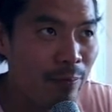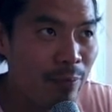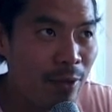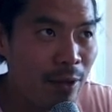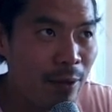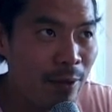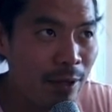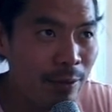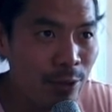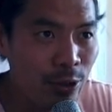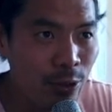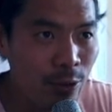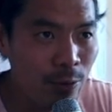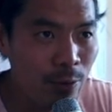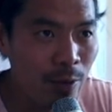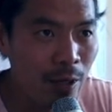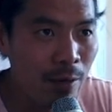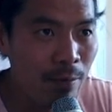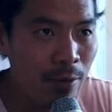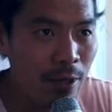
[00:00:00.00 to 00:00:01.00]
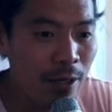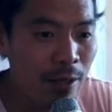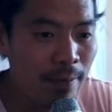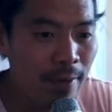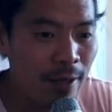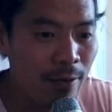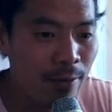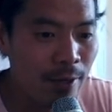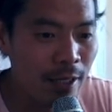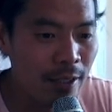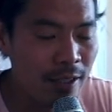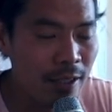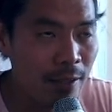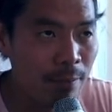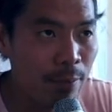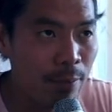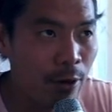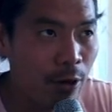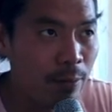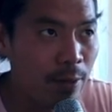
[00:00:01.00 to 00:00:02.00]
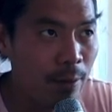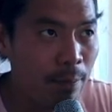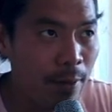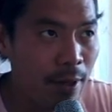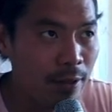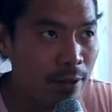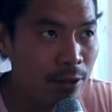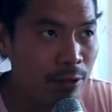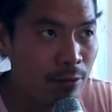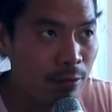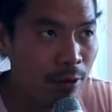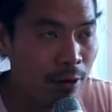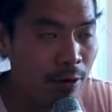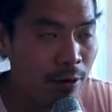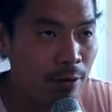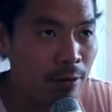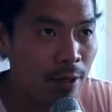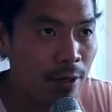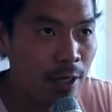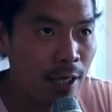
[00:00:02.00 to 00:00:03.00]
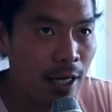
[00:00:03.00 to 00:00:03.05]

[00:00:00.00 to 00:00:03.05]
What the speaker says: Let me show you what I mean about when I see Paul McBeth's throw